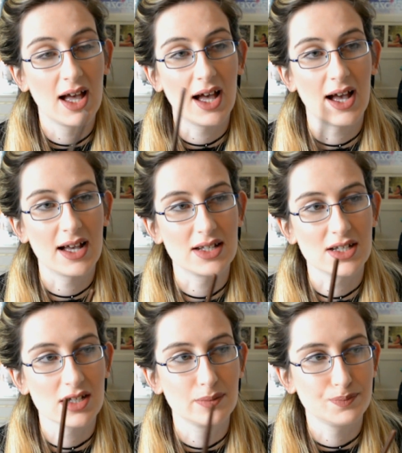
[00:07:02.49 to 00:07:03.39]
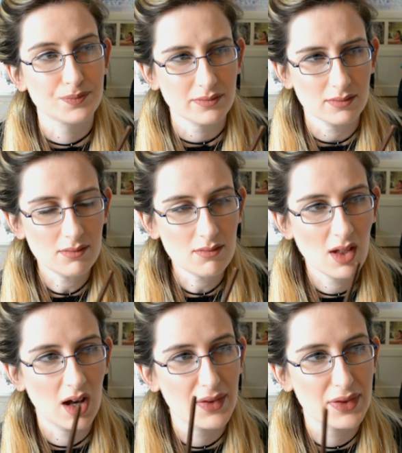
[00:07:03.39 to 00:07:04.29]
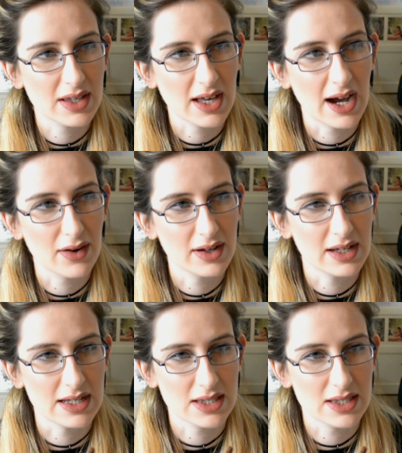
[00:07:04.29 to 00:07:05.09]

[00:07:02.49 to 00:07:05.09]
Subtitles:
and I think Harry eats